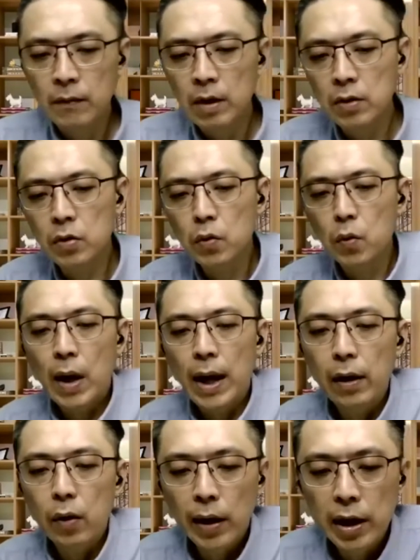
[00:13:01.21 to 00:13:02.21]
So
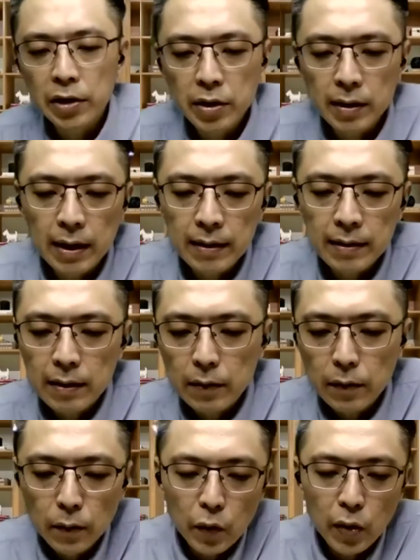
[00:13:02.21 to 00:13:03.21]
why location
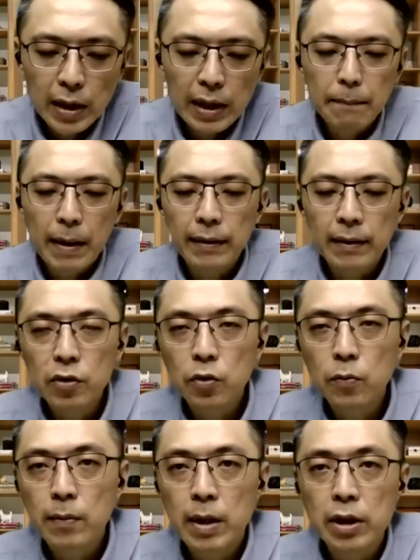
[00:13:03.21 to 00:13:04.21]
doesn't really matter so
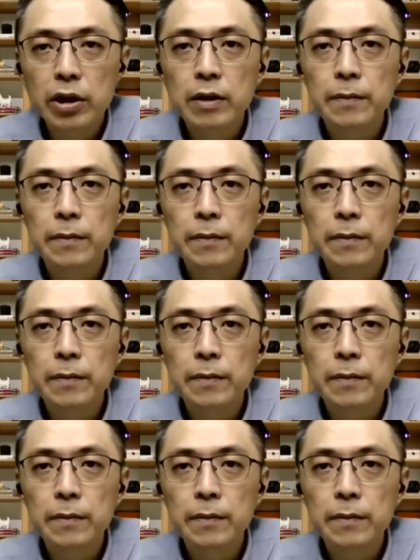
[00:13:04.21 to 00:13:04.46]
much is